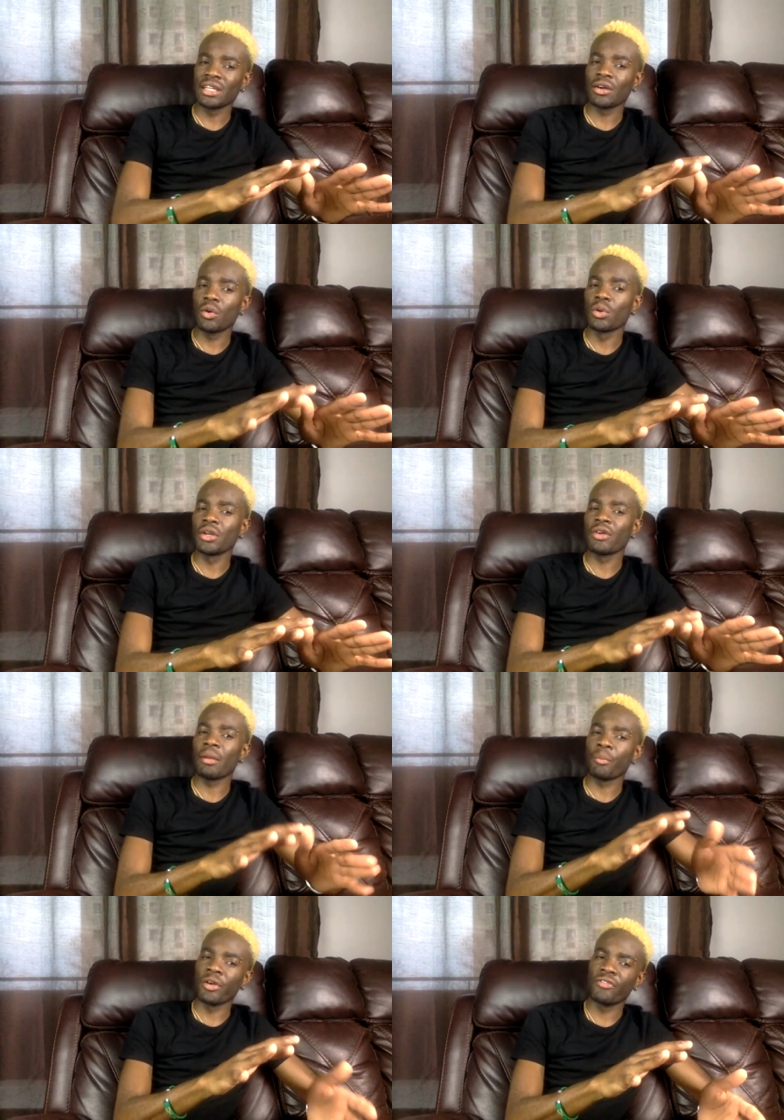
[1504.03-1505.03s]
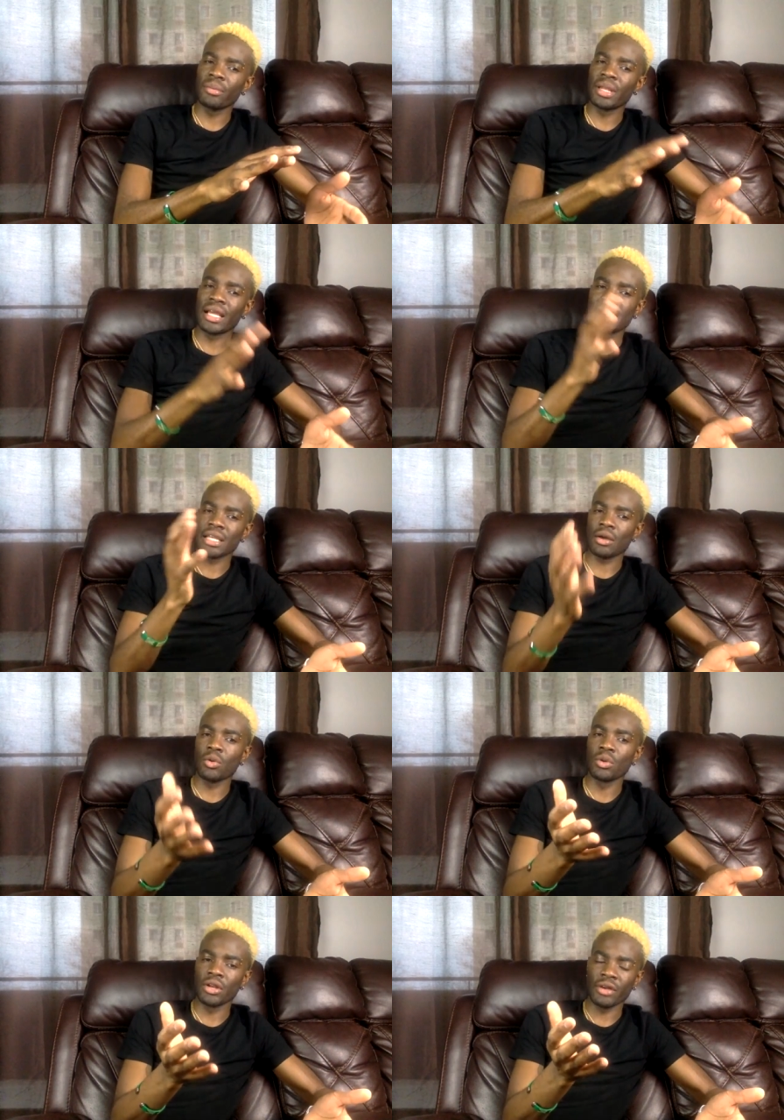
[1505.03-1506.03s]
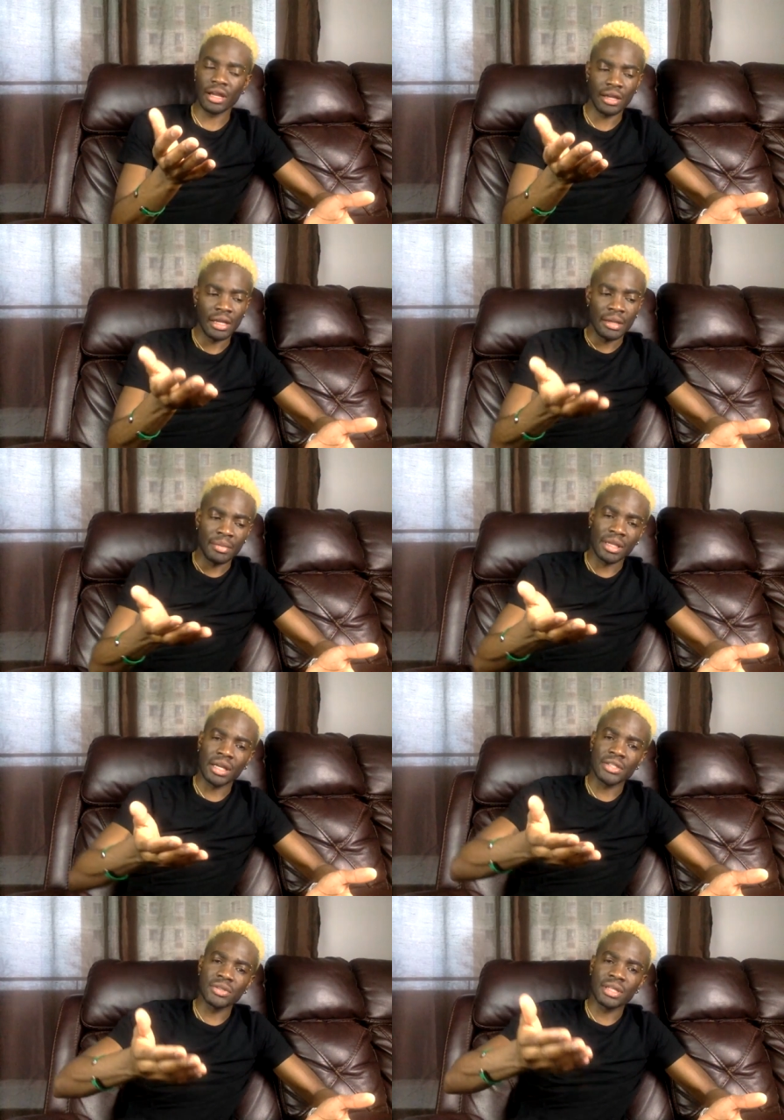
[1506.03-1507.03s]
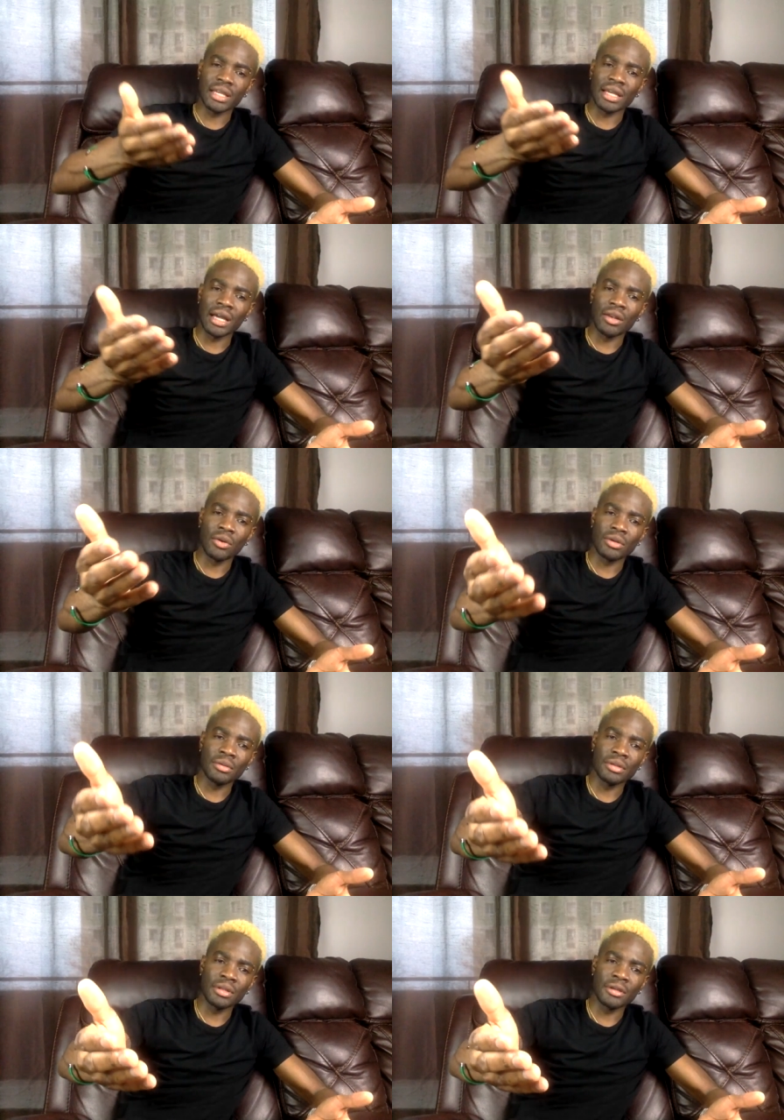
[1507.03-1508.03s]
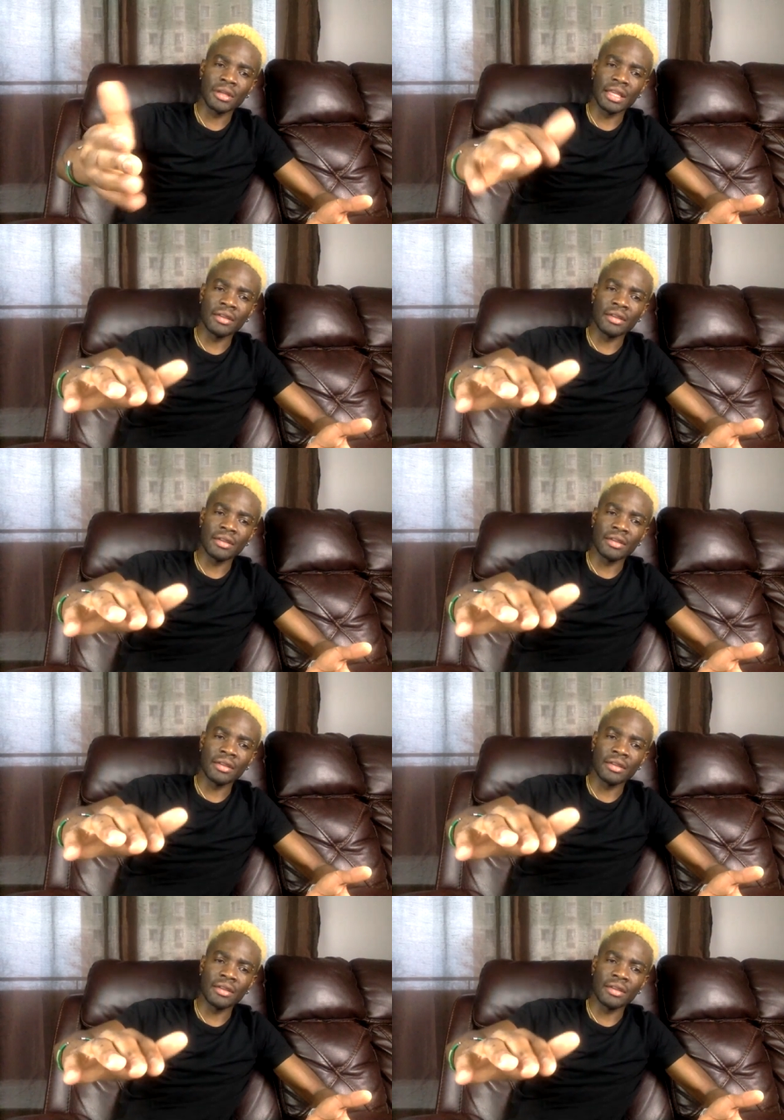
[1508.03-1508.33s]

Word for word: on a cooling rack. Preferably I say a cooling rack because you can allow the, the